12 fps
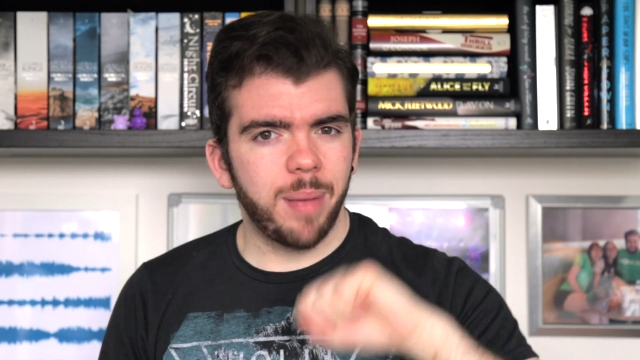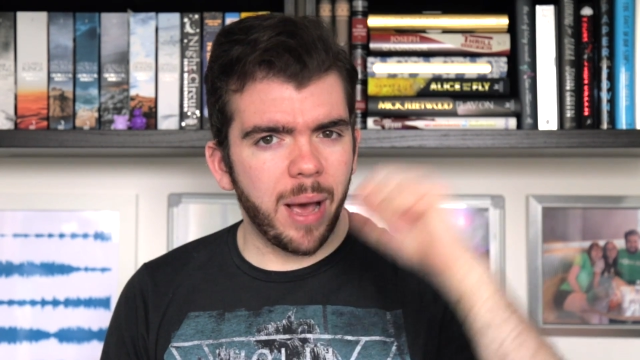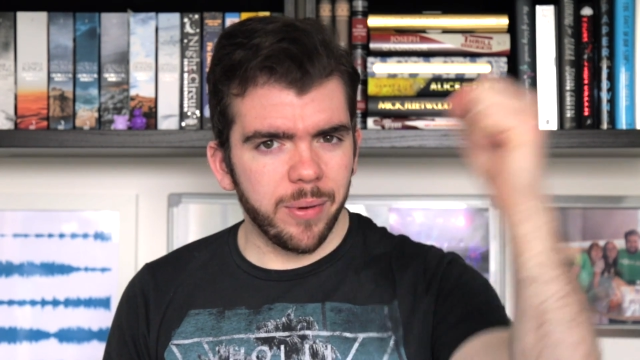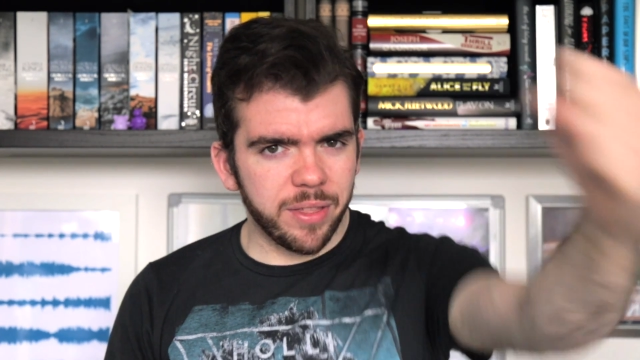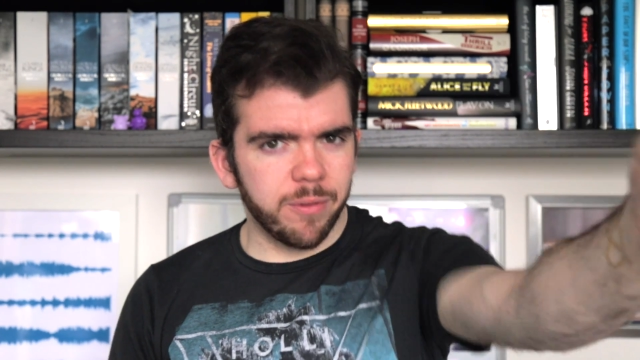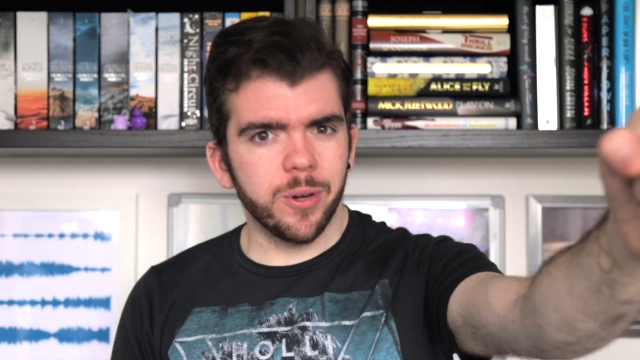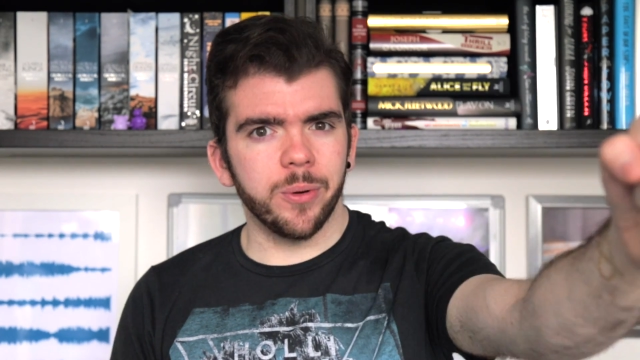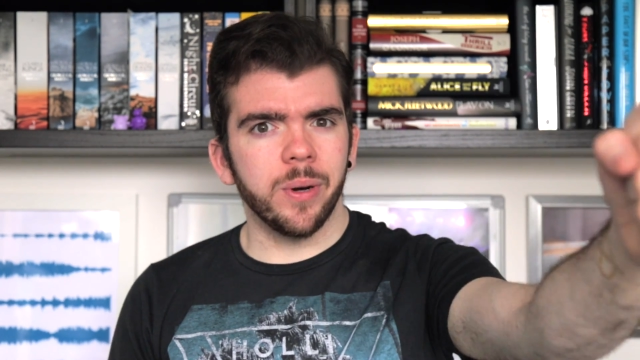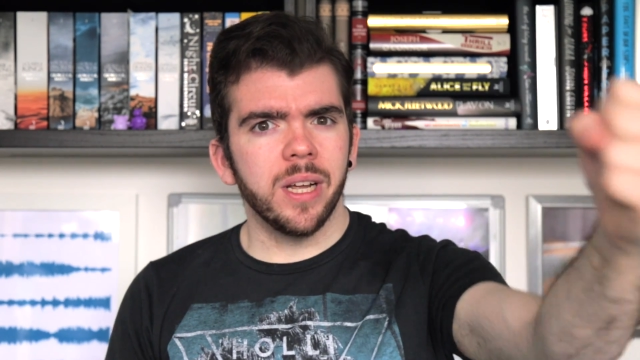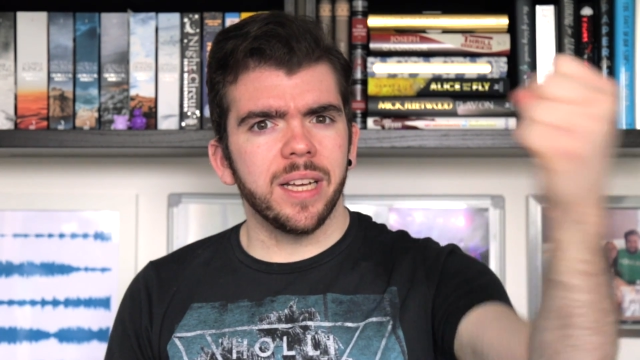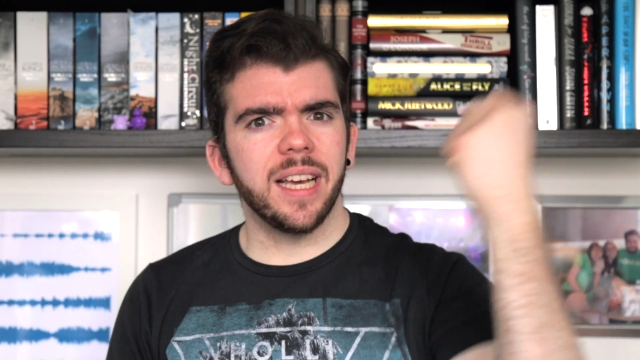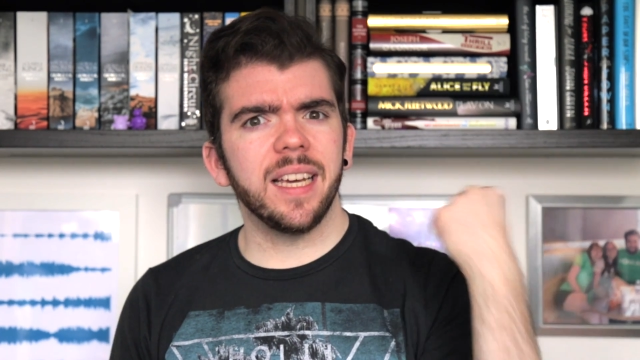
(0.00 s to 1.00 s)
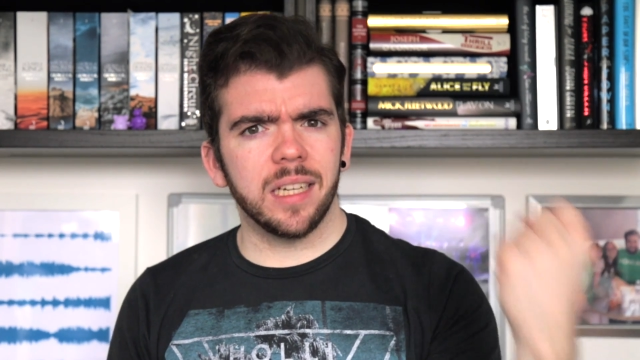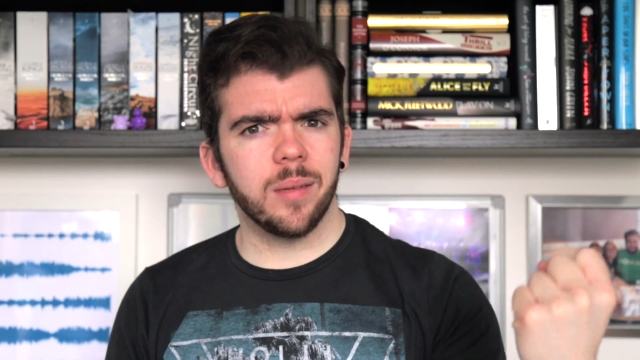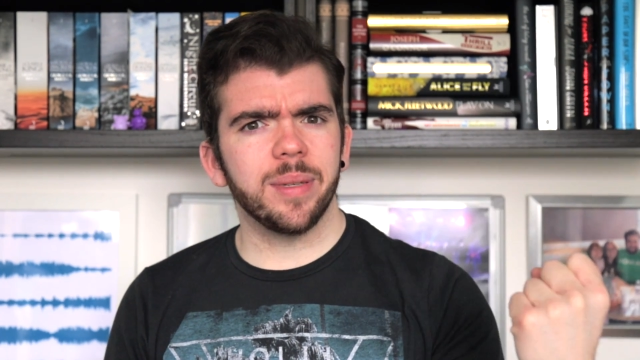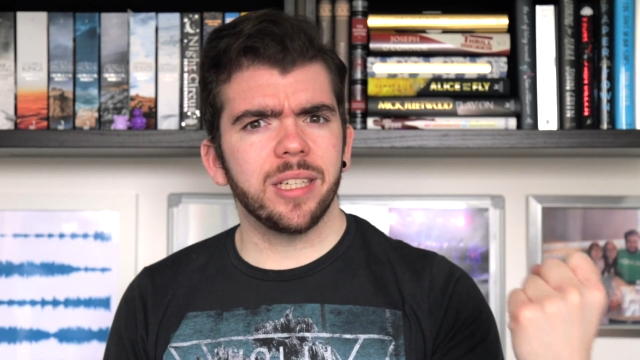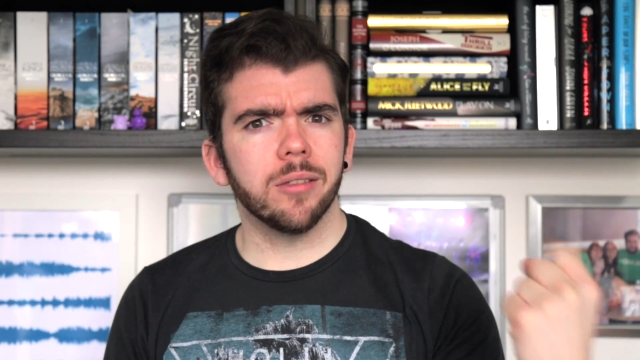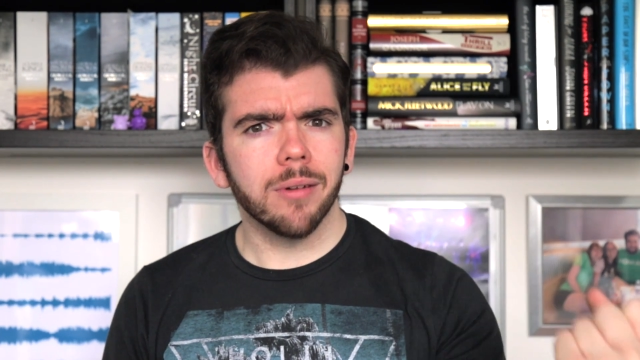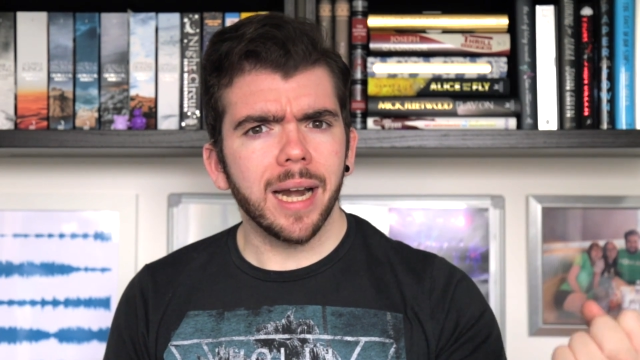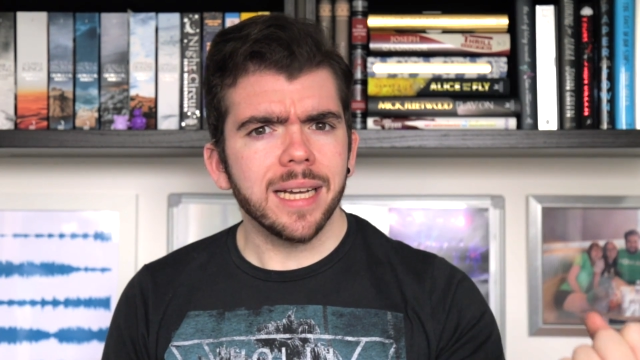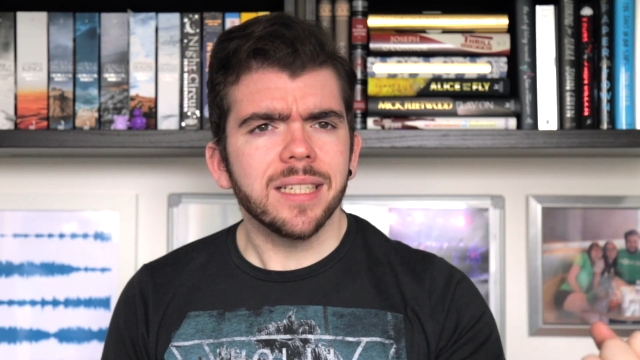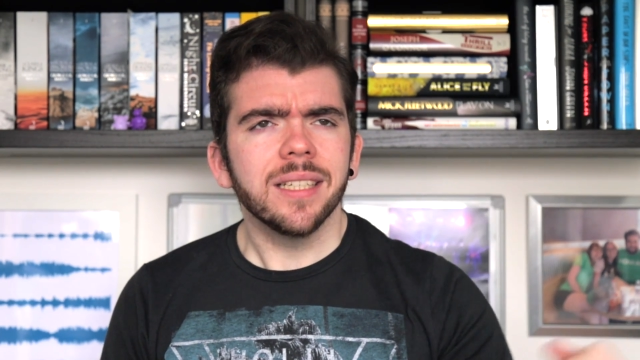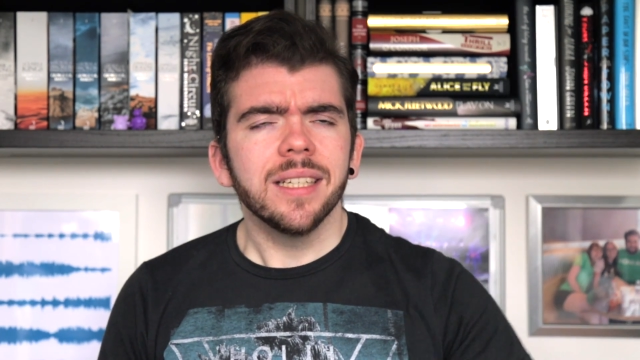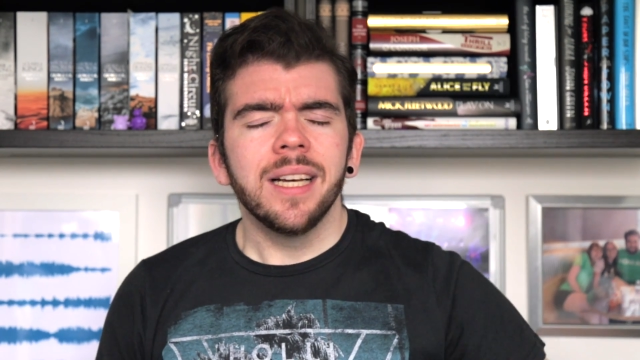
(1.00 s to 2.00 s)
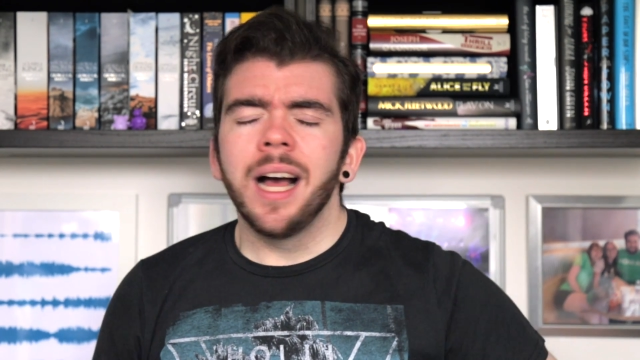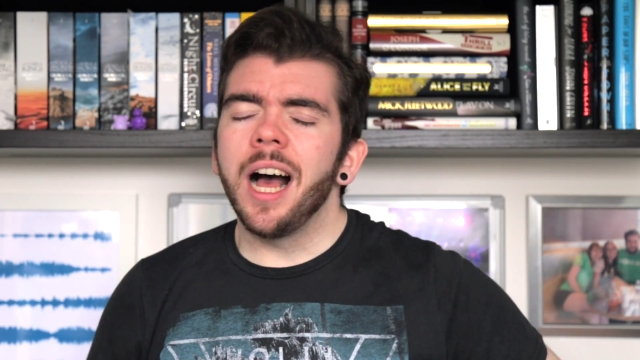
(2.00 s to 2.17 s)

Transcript: power through, it'll be great.